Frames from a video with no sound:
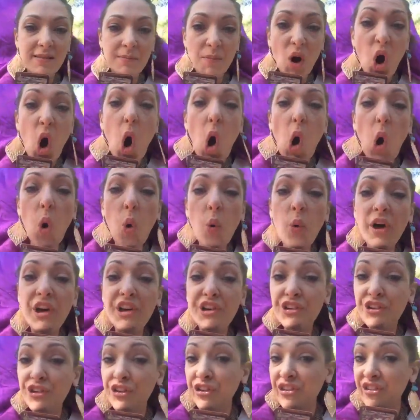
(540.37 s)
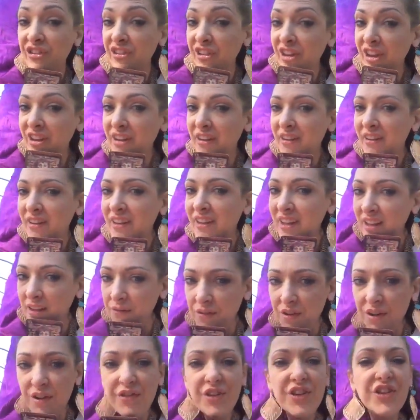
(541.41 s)
him, always.
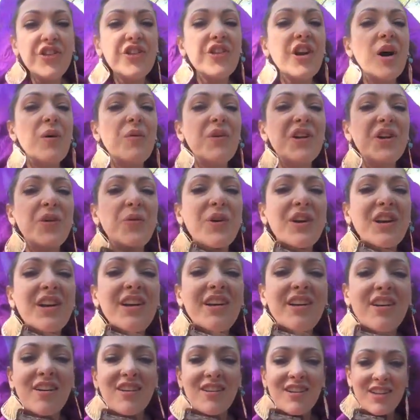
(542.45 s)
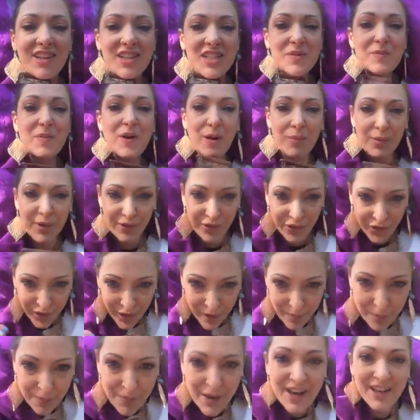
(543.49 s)
Even if it's not what you want to hear, it's probably for
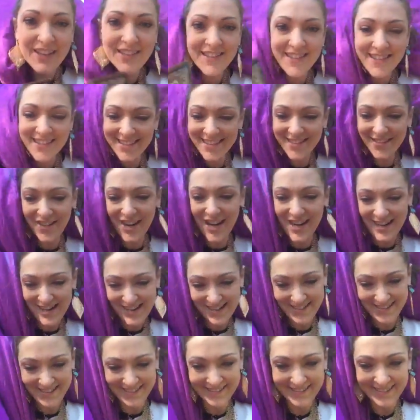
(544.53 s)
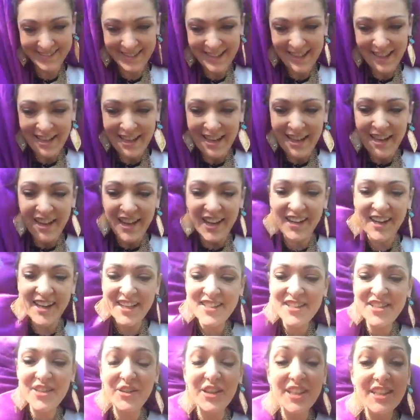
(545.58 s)
the best, right? All
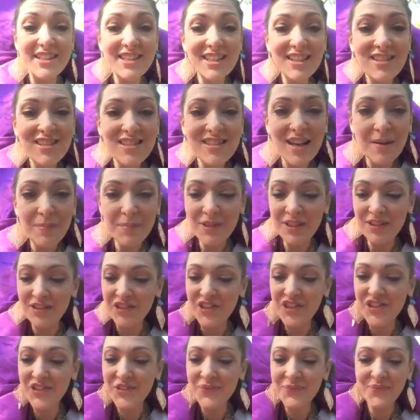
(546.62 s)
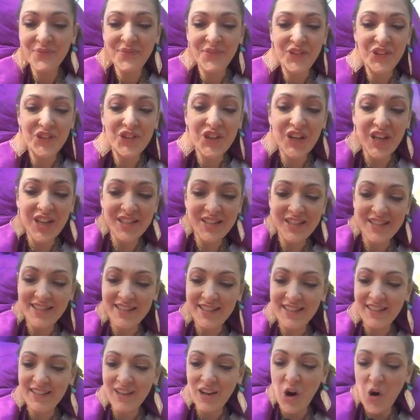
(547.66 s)
right, so it's acceptance,
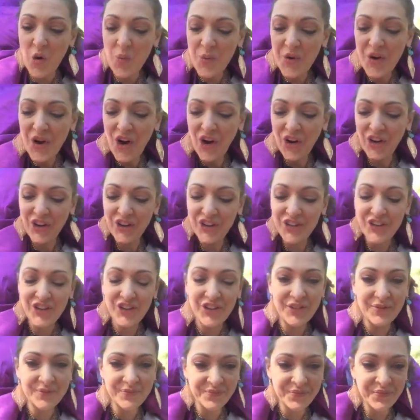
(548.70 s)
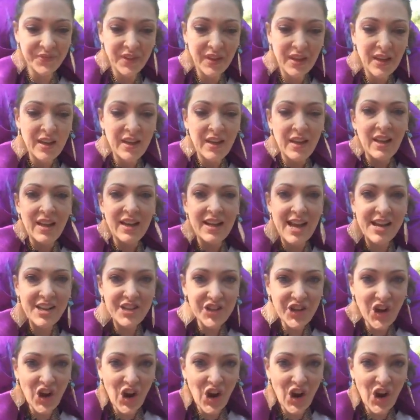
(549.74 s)
trust, open heart. Next